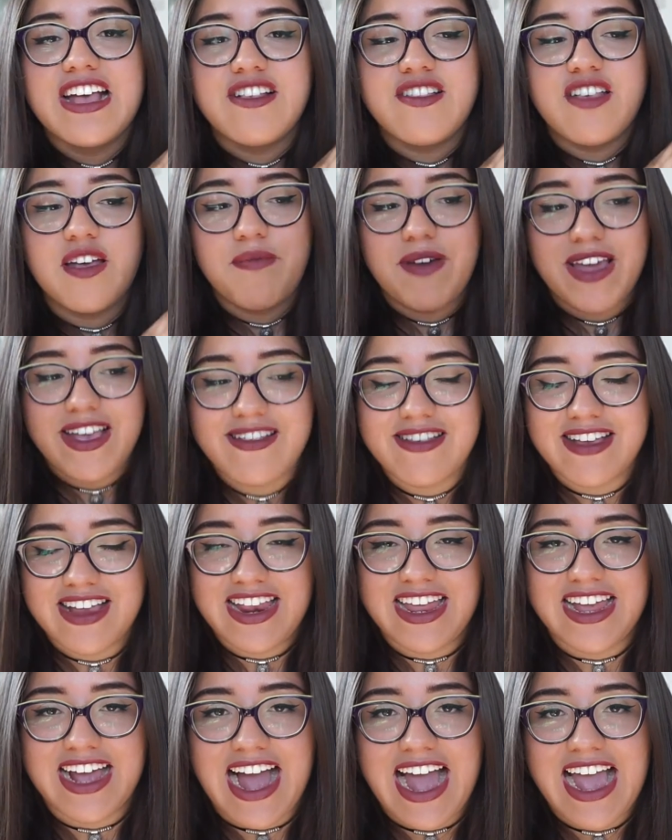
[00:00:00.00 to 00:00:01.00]
So
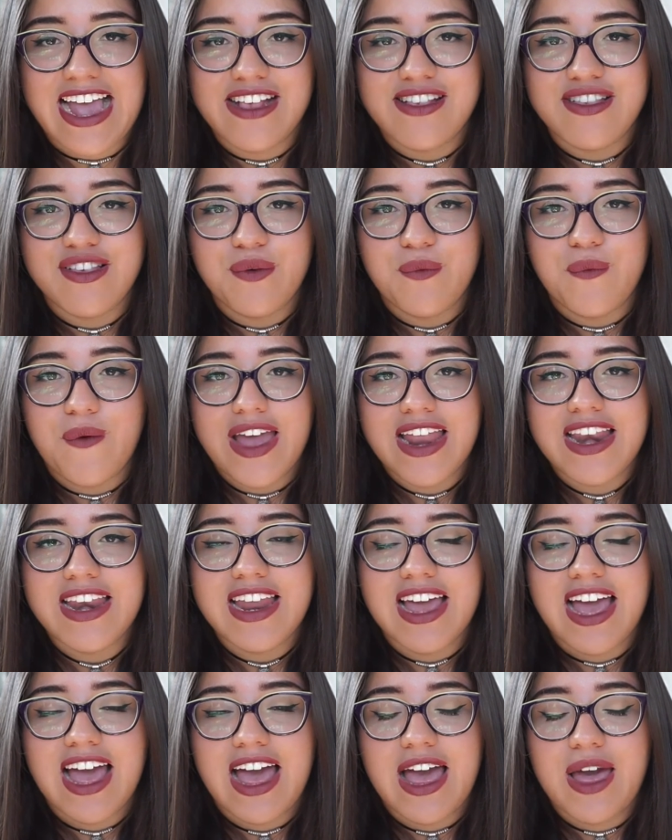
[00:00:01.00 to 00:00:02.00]
basically guys,
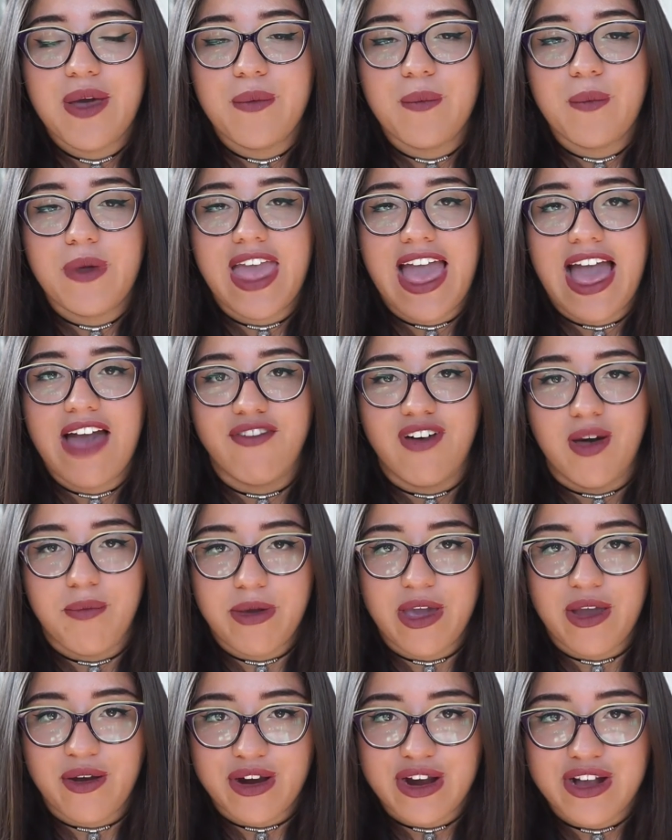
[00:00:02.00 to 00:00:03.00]
when um, we have our
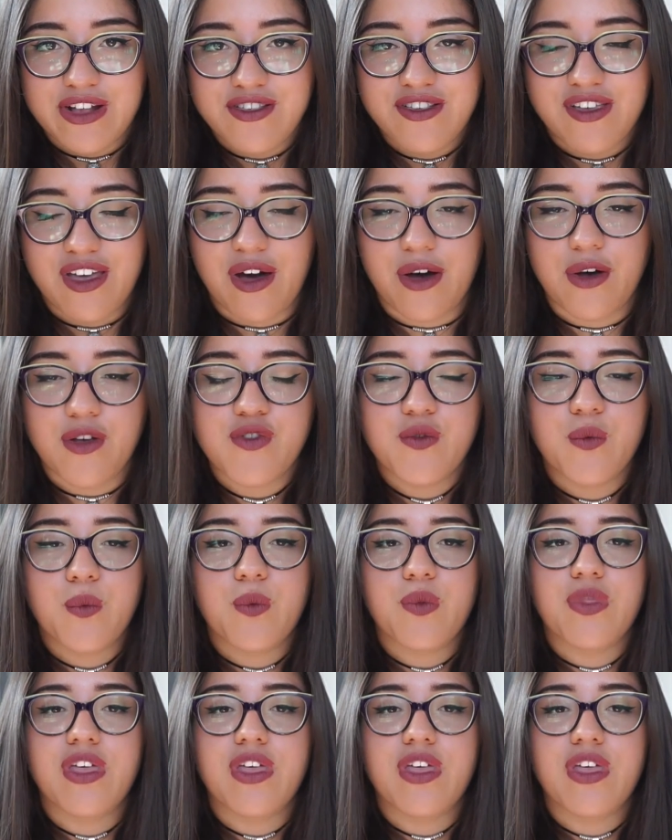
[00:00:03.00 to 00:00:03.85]
periods, girls,